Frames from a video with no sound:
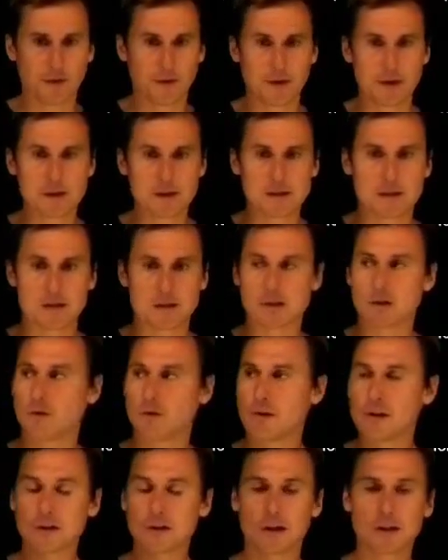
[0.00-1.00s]
This is a
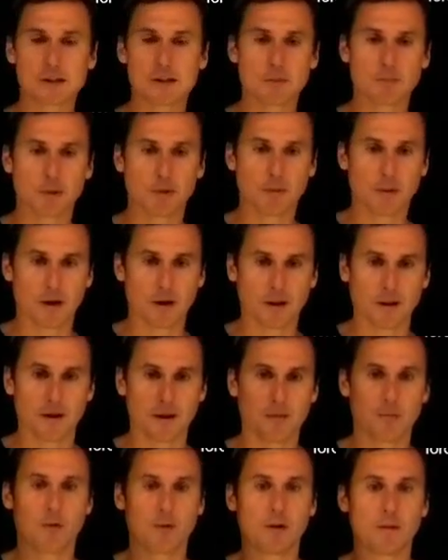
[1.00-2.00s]
sufficiently simple model
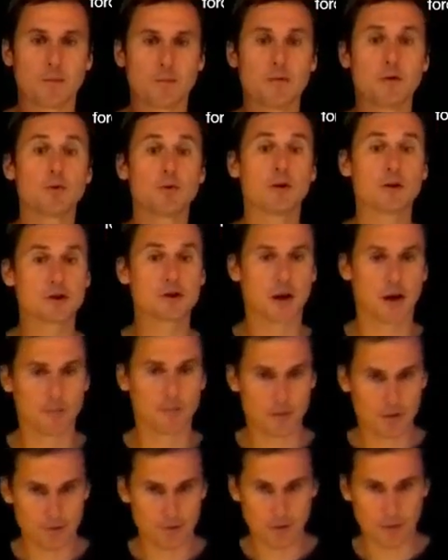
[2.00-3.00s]
that would do the job,
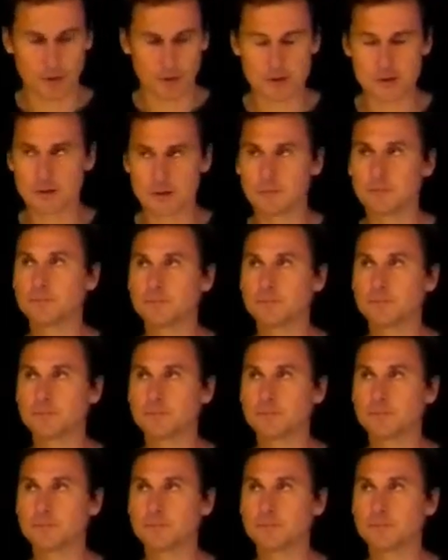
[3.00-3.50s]
if you want.